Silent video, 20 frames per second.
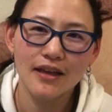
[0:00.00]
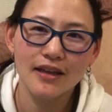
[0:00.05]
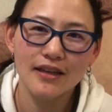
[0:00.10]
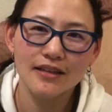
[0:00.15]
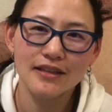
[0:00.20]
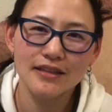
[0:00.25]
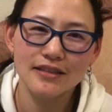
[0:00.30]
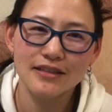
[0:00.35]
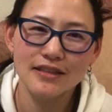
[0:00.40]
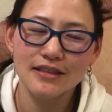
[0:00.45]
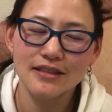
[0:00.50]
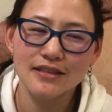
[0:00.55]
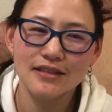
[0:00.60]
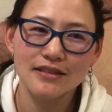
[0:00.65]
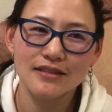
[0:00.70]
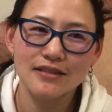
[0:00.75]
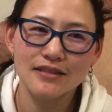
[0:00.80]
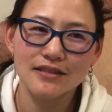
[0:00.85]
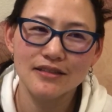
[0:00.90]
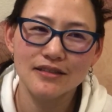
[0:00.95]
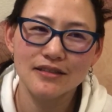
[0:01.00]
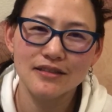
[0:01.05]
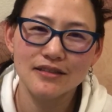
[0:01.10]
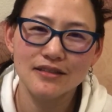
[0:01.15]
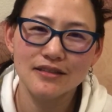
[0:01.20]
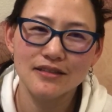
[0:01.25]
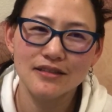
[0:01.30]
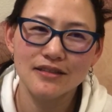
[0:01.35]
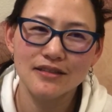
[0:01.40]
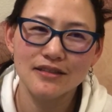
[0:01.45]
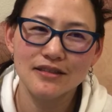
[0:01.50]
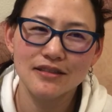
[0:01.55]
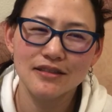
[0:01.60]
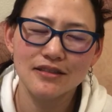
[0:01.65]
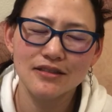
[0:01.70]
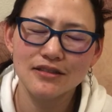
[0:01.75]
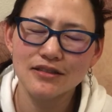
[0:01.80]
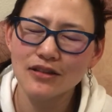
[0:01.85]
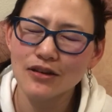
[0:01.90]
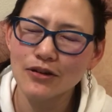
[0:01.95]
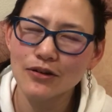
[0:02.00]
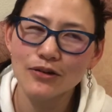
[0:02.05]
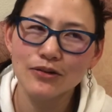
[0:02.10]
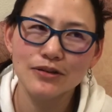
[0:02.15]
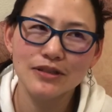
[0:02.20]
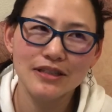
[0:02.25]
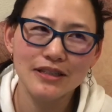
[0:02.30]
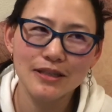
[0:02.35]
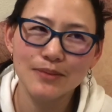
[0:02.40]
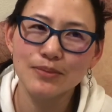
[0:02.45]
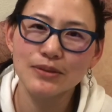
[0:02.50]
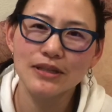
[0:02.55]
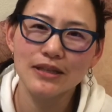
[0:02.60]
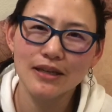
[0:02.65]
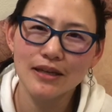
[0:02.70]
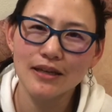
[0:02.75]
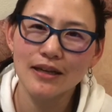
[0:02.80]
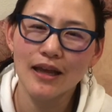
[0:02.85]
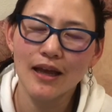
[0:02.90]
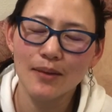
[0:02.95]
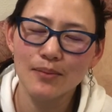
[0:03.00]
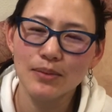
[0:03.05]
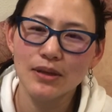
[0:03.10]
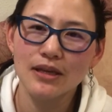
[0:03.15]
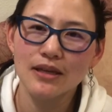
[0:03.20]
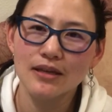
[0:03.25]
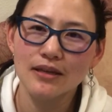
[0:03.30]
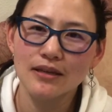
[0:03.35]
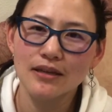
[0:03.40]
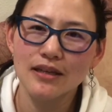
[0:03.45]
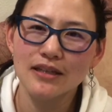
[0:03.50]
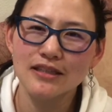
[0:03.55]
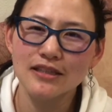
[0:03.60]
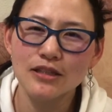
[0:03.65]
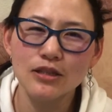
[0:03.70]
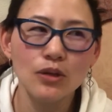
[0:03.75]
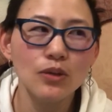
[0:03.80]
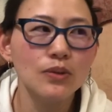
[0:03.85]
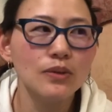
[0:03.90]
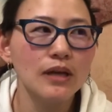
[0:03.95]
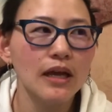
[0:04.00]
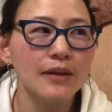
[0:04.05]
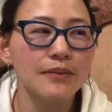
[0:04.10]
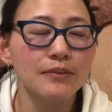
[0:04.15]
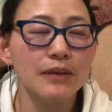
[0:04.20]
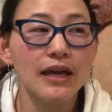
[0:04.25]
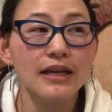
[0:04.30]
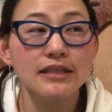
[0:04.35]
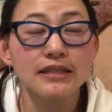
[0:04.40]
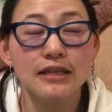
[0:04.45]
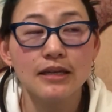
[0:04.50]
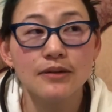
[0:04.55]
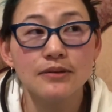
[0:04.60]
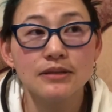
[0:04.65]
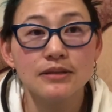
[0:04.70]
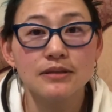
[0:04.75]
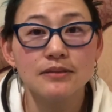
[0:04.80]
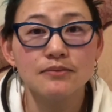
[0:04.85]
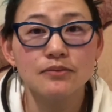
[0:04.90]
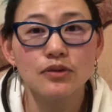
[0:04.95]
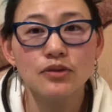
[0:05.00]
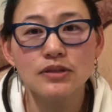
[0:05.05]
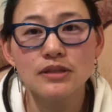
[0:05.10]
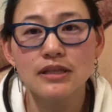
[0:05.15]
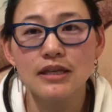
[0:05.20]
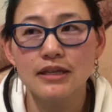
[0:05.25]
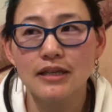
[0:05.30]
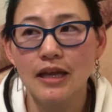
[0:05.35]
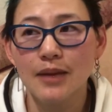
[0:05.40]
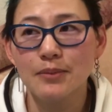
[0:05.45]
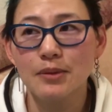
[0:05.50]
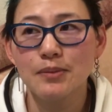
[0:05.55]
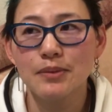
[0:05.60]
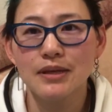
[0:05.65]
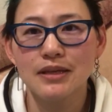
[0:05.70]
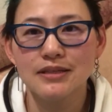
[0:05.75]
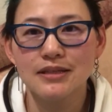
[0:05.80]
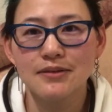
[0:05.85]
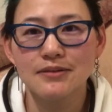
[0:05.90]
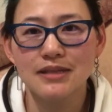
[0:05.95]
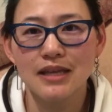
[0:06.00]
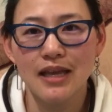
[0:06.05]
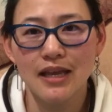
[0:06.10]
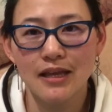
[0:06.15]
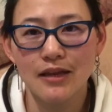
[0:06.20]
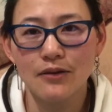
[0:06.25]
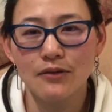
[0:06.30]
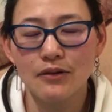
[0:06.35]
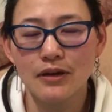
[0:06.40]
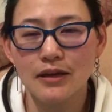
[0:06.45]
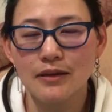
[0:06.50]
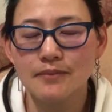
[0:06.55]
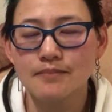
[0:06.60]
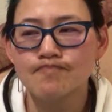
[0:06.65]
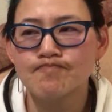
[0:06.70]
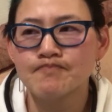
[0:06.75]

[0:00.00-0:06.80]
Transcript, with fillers: like just so deeply unhappy. And so, and actually, I was mostly unhappy because I was angry.